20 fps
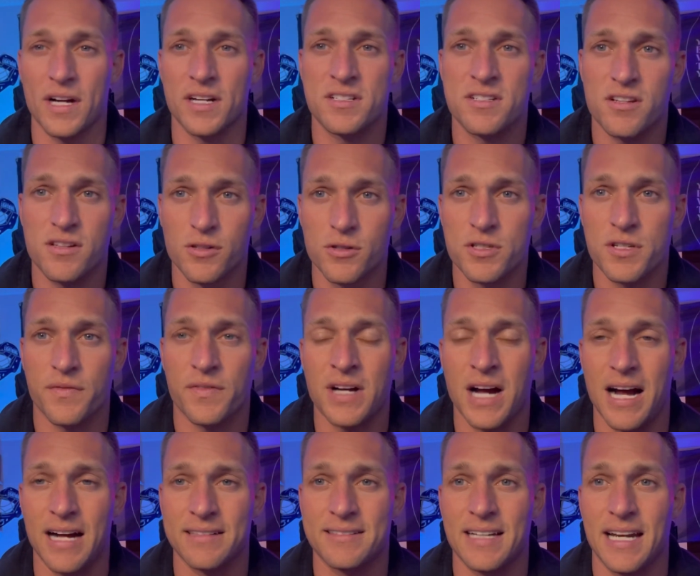exclusive
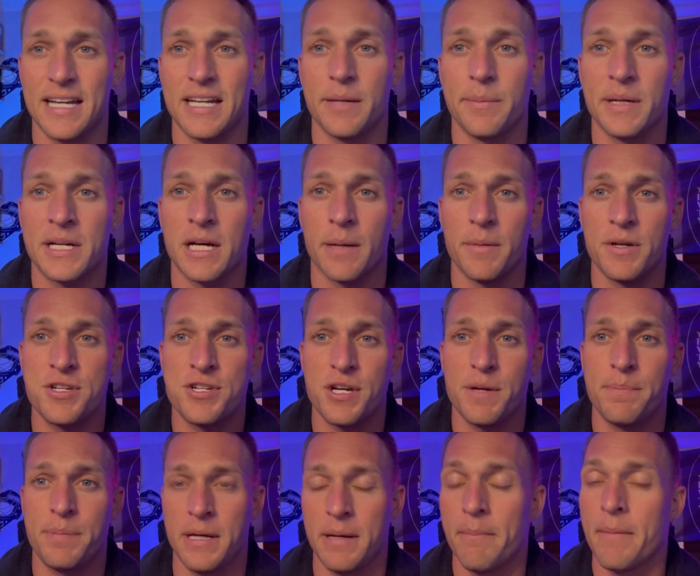content and to become a
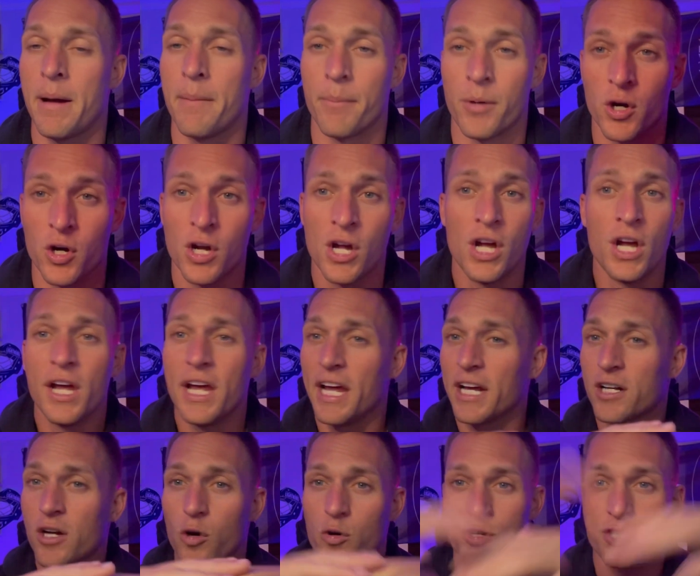GP member,
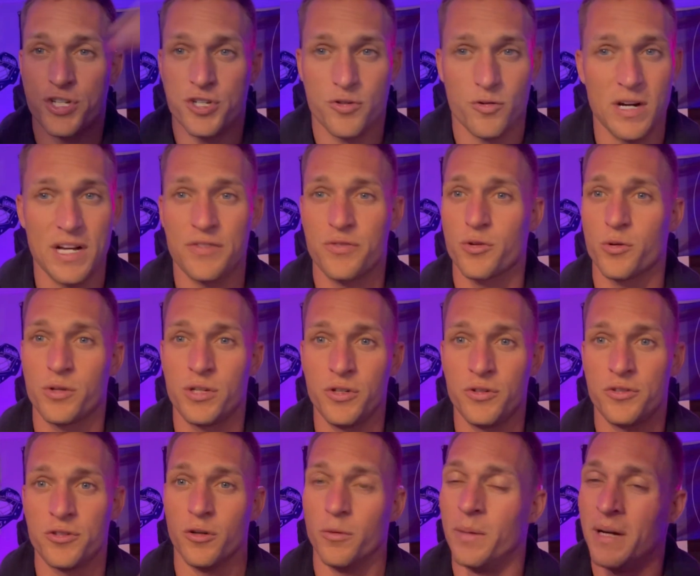it goes straight through
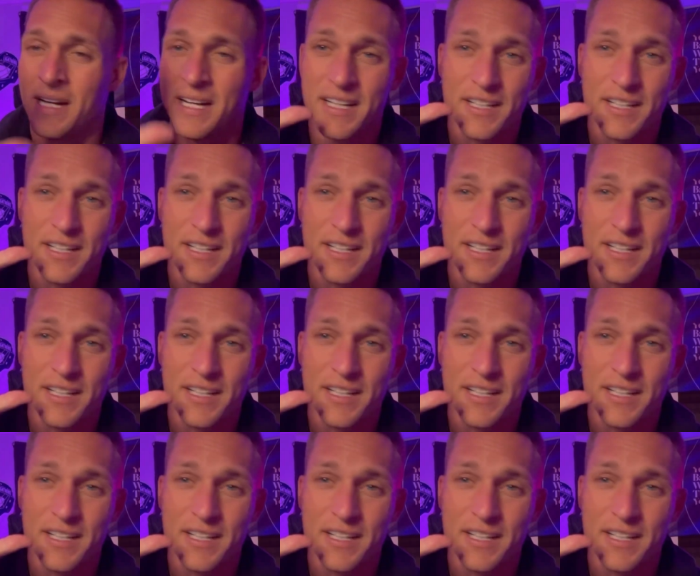YouTube.